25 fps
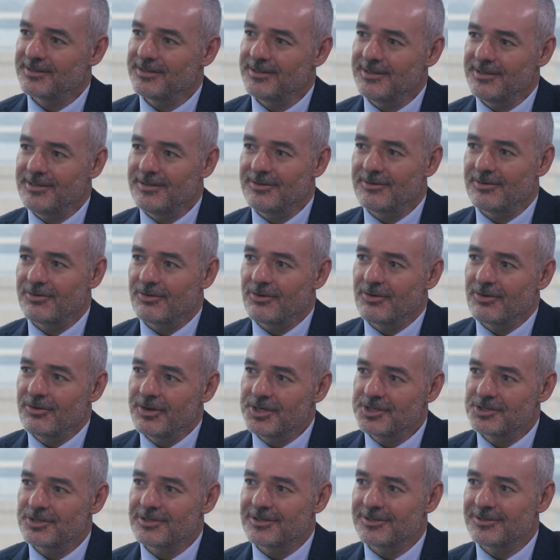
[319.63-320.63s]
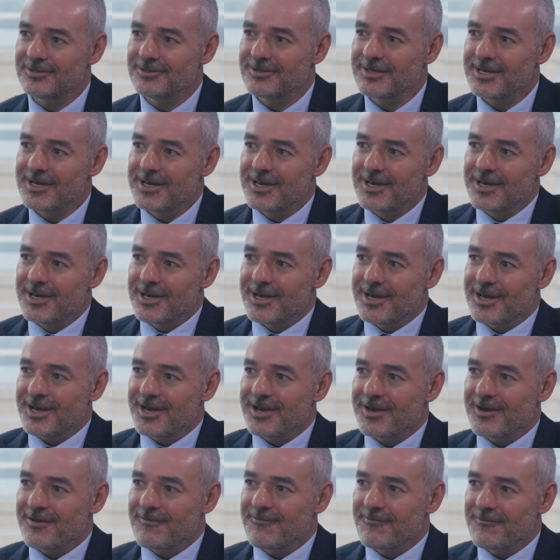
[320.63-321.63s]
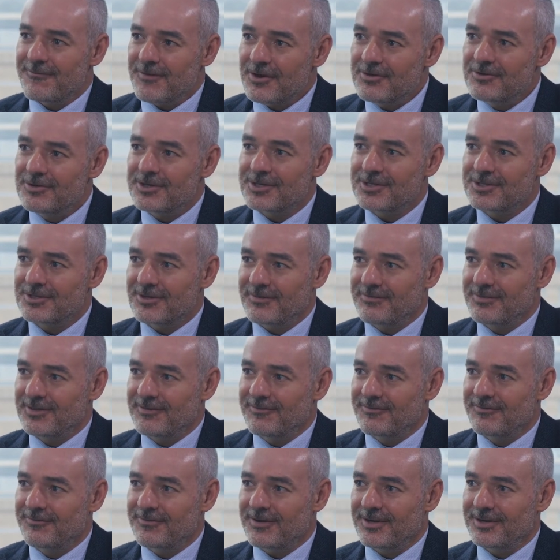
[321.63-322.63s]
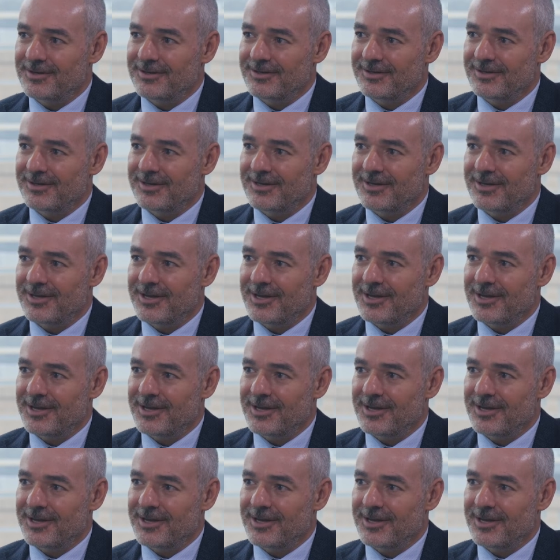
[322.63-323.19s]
The original focus of the fund